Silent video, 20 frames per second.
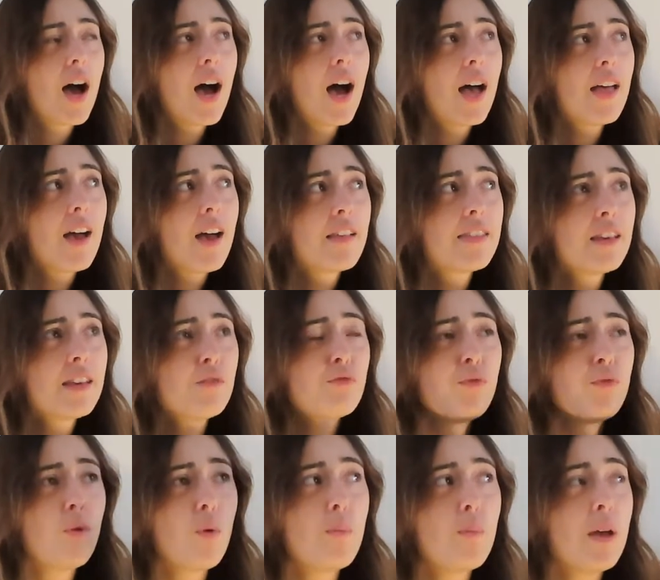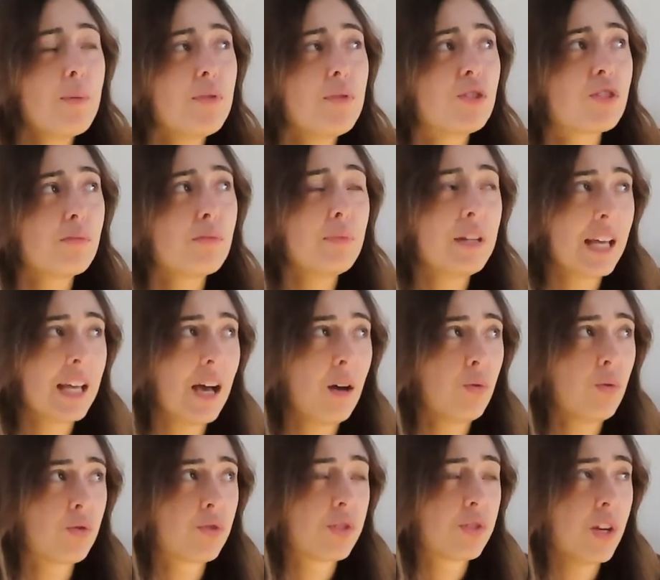I think for maybe somebody
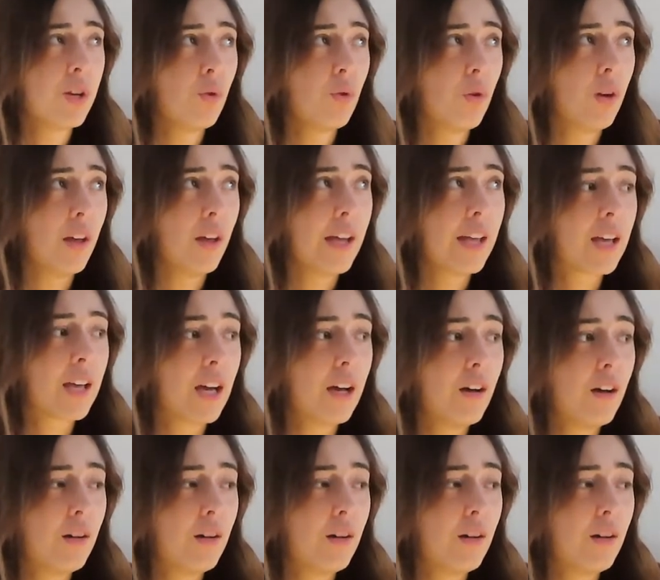else that you're like,